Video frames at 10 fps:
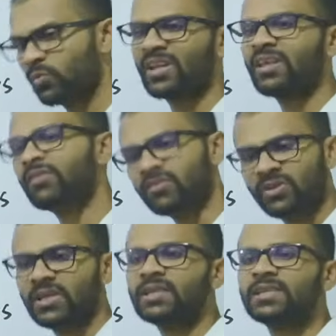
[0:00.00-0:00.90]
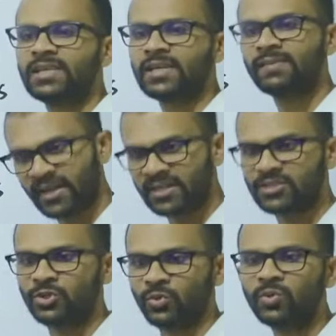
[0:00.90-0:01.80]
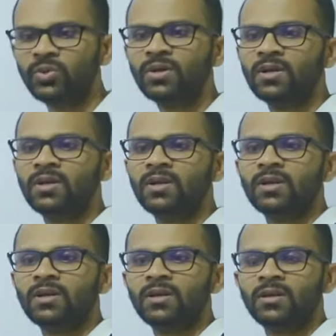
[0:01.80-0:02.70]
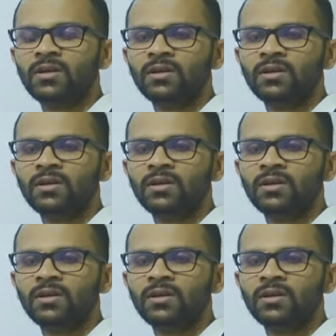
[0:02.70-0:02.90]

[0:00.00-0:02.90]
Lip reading: we are taking the ratio, we